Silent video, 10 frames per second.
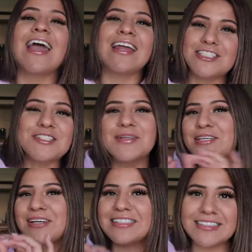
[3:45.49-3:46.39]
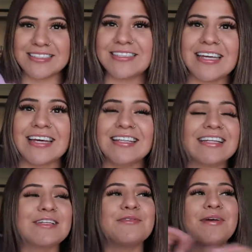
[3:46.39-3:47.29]
And I just want you guys to see it.
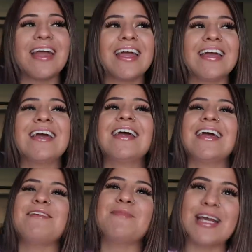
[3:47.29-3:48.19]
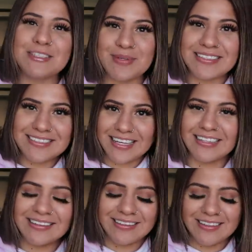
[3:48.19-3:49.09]
Like the way it makes my
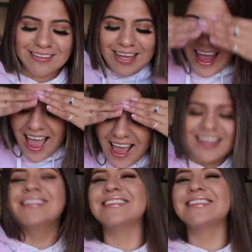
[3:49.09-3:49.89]
skin look, ah!